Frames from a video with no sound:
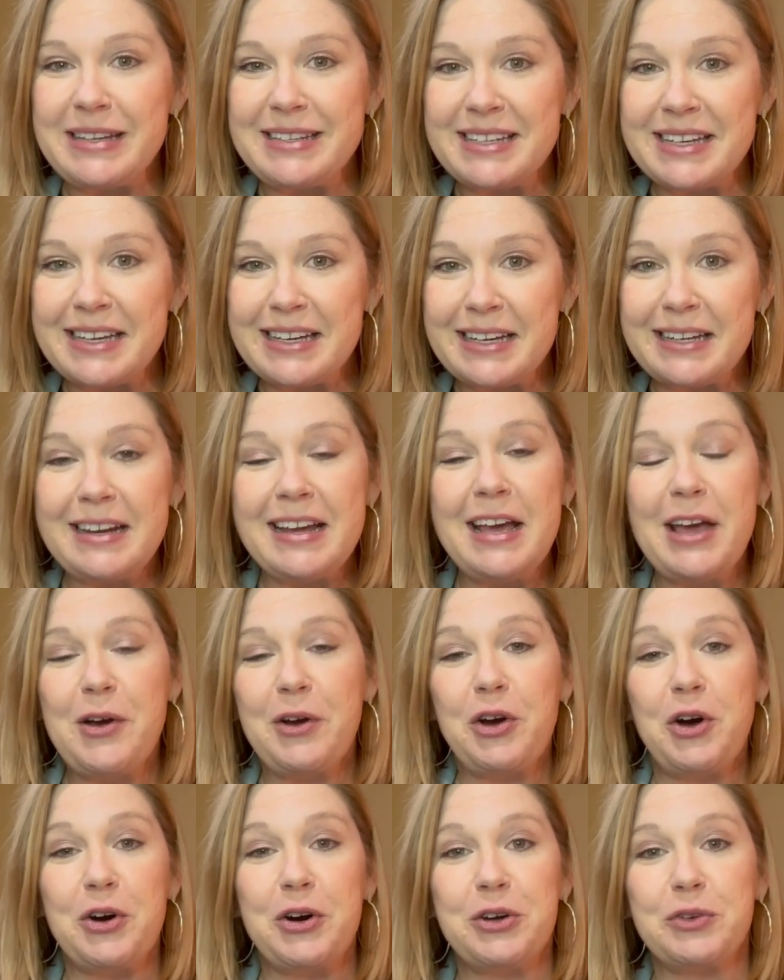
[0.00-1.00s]
did
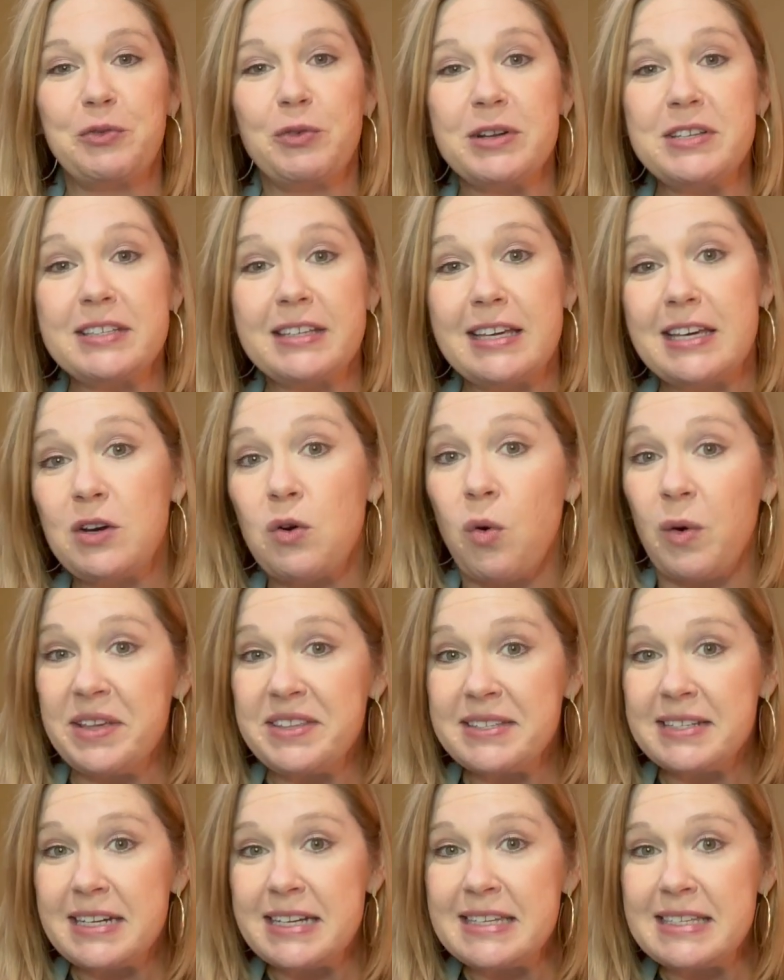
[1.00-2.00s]
called Risky
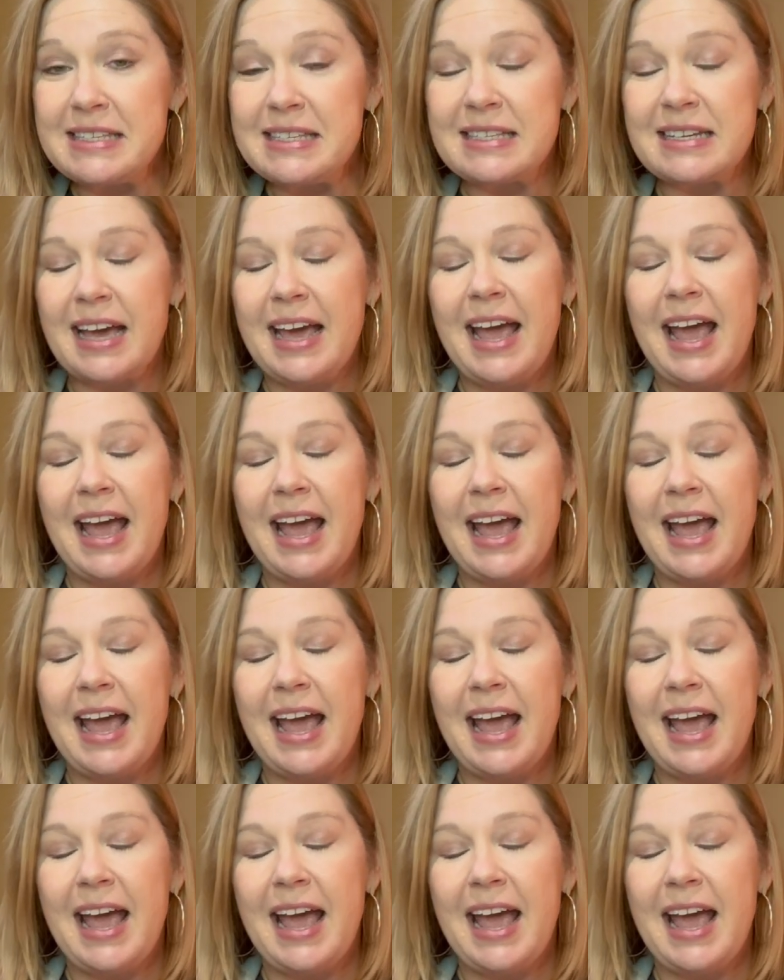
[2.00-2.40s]
Quizness.